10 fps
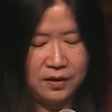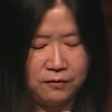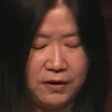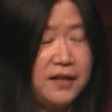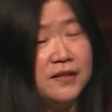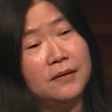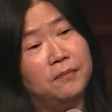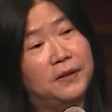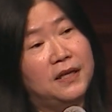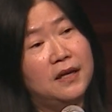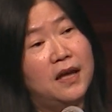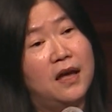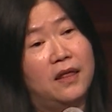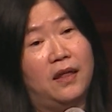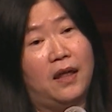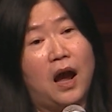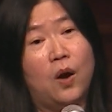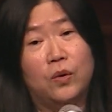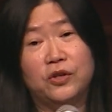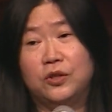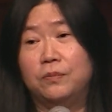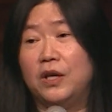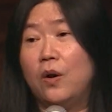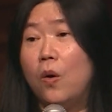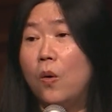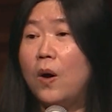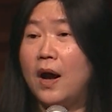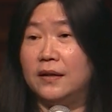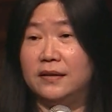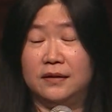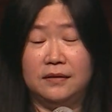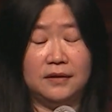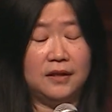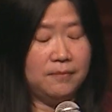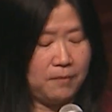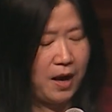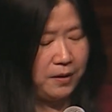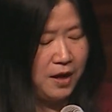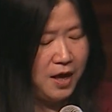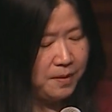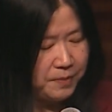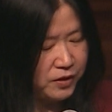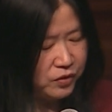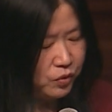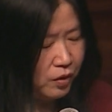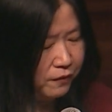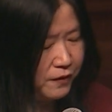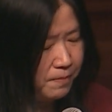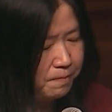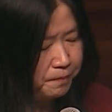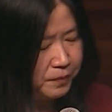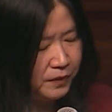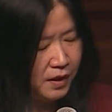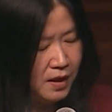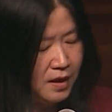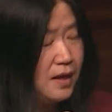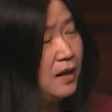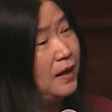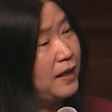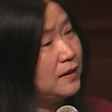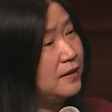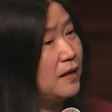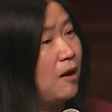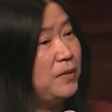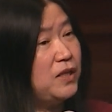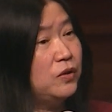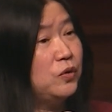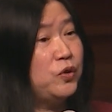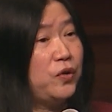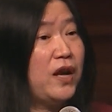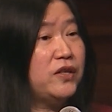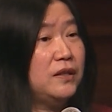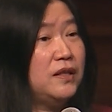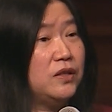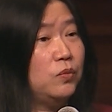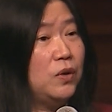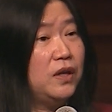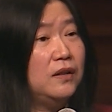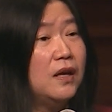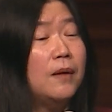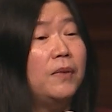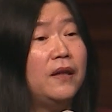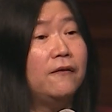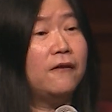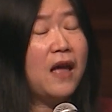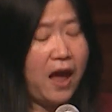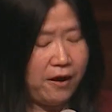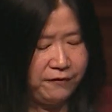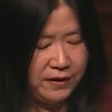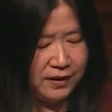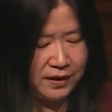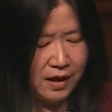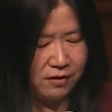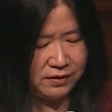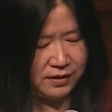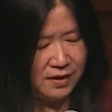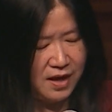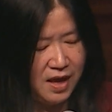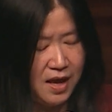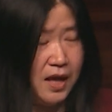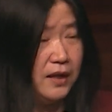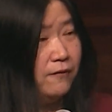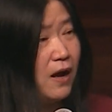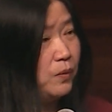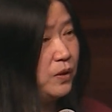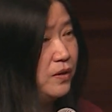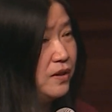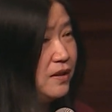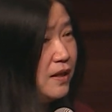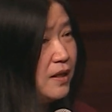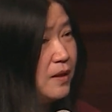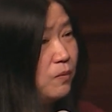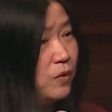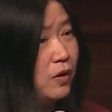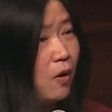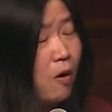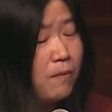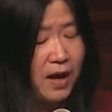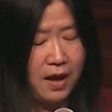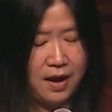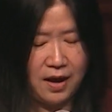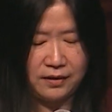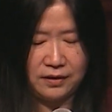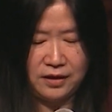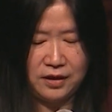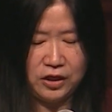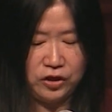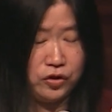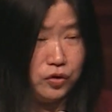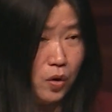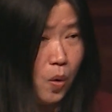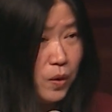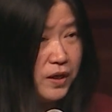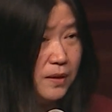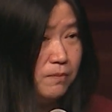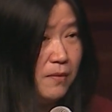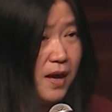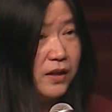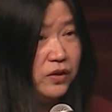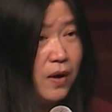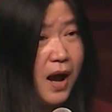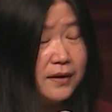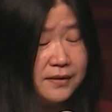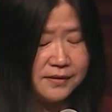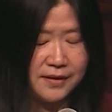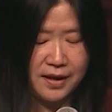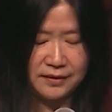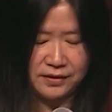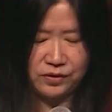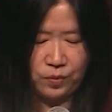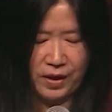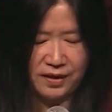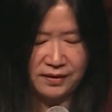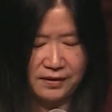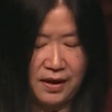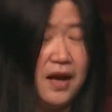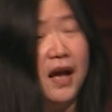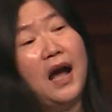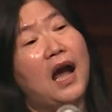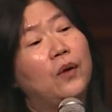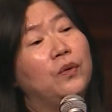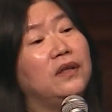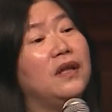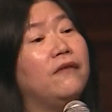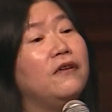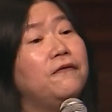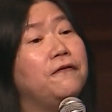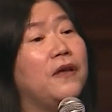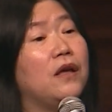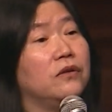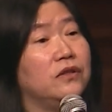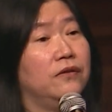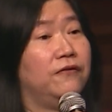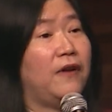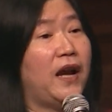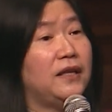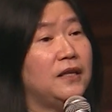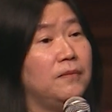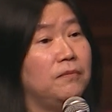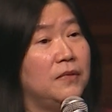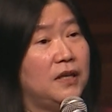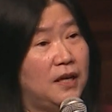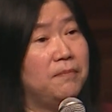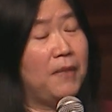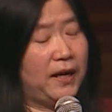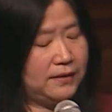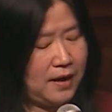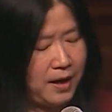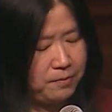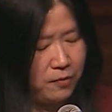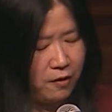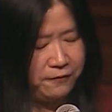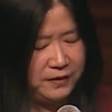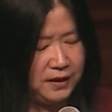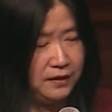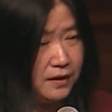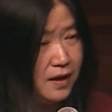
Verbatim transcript: Very simply, that I was to be wholehearted in my pursuit of Him, like the psalmist who treasured His word above everything else. And if I were to seek Him with all my heart, to know Him and to understand His ways, I will never fail to find Him in my time of need.